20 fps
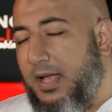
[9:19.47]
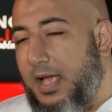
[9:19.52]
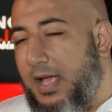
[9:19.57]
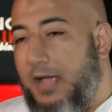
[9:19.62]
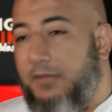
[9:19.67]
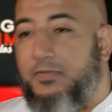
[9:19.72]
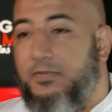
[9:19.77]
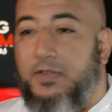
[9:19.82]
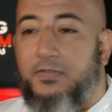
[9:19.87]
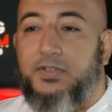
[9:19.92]

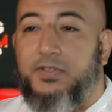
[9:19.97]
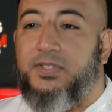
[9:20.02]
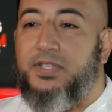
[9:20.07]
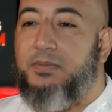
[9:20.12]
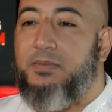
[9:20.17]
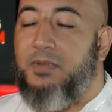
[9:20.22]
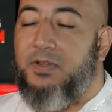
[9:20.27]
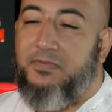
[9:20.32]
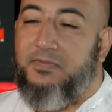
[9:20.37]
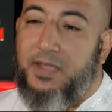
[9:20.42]
I have never
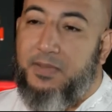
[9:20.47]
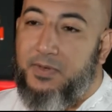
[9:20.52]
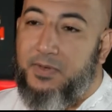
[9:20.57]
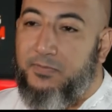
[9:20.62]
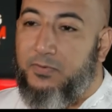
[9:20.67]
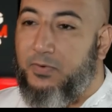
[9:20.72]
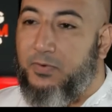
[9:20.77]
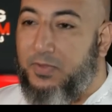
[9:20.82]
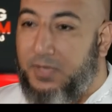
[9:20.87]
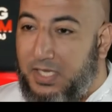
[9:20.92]
seen my
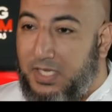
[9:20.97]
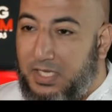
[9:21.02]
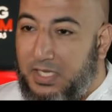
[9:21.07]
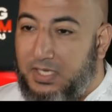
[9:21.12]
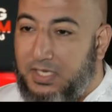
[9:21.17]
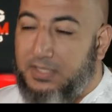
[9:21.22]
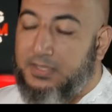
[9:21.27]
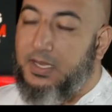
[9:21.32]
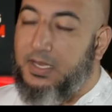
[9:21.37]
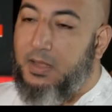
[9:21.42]
family for 3
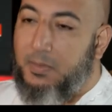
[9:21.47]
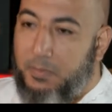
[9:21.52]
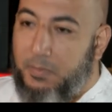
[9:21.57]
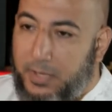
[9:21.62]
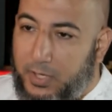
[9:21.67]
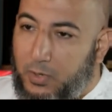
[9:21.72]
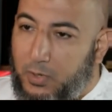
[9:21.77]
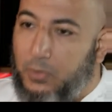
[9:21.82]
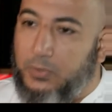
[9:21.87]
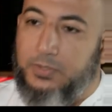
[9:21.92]
years
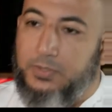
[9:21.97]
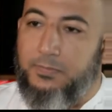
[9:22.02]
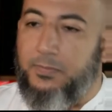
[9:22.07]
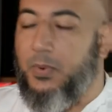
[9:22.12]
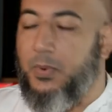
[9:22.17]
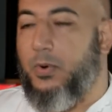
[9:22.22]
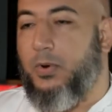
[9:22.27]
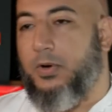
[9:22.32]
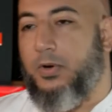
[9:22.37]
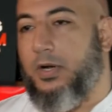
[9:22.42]
because of
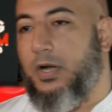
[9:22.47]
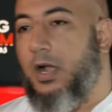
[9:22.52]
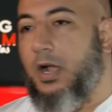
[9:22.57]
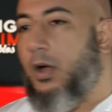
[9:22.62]
porn.